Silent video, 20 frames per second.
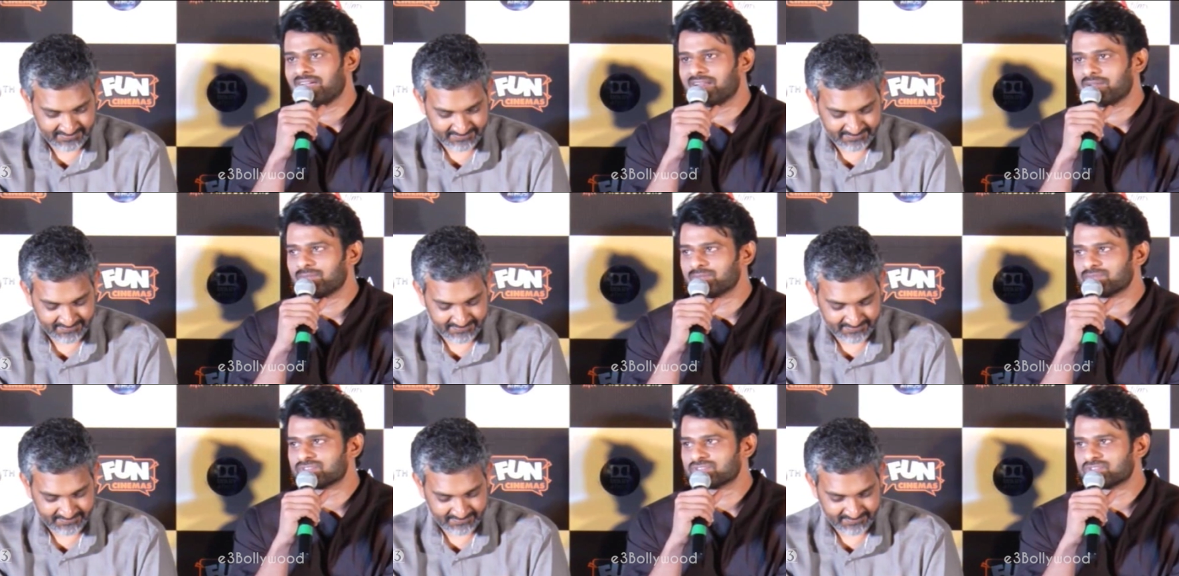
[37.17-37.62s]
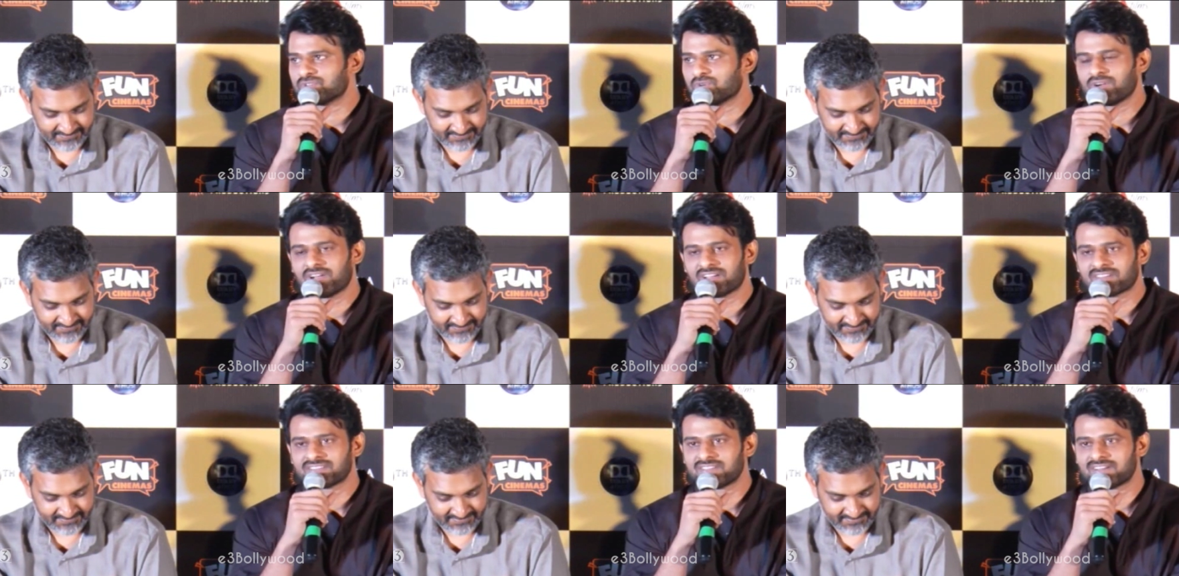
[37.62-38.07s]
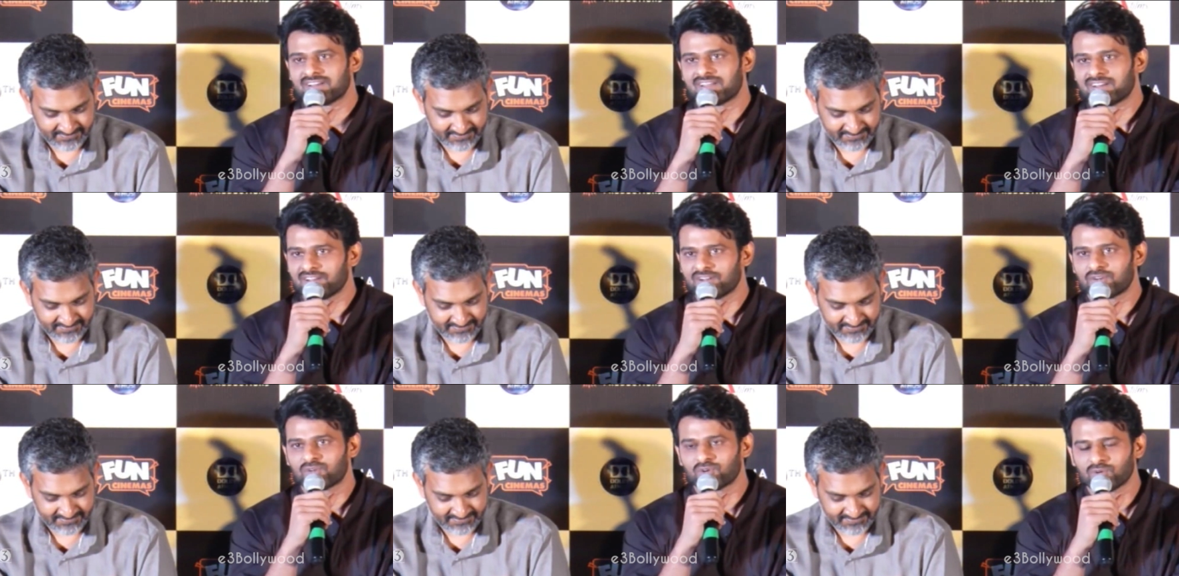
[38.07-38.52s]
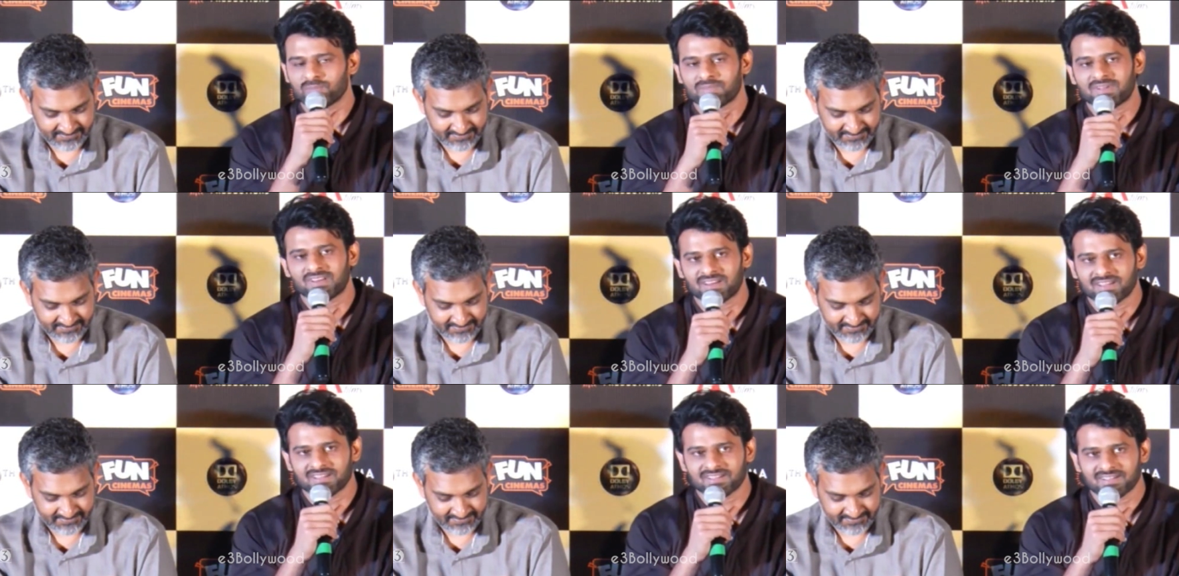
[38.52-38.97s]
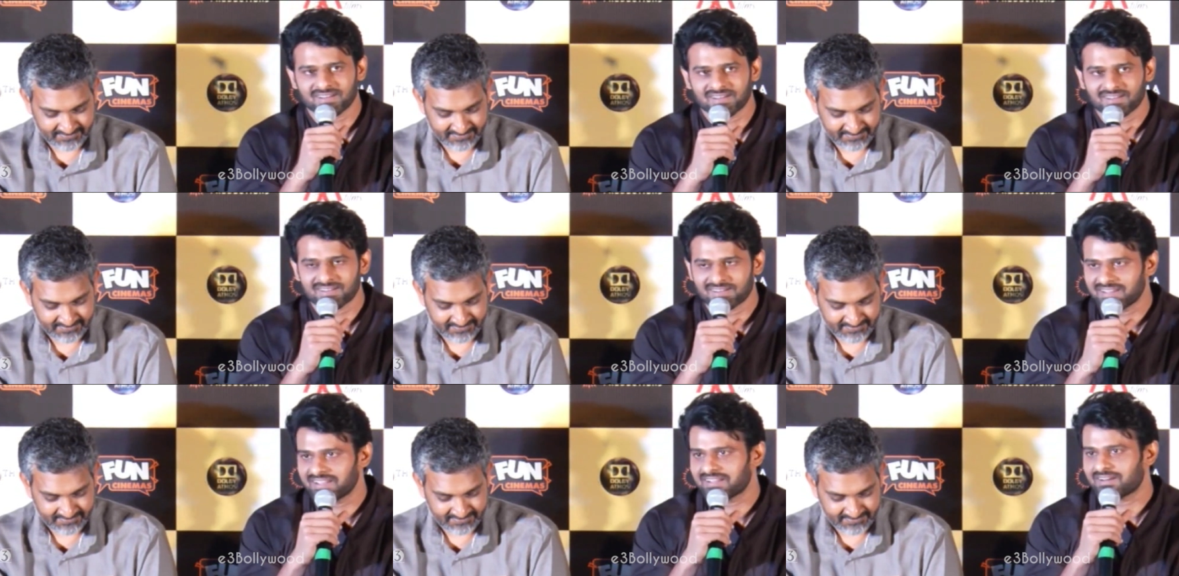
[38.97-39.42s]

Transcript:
Speaker 1: And I'm so excited. And he told me, like, it'll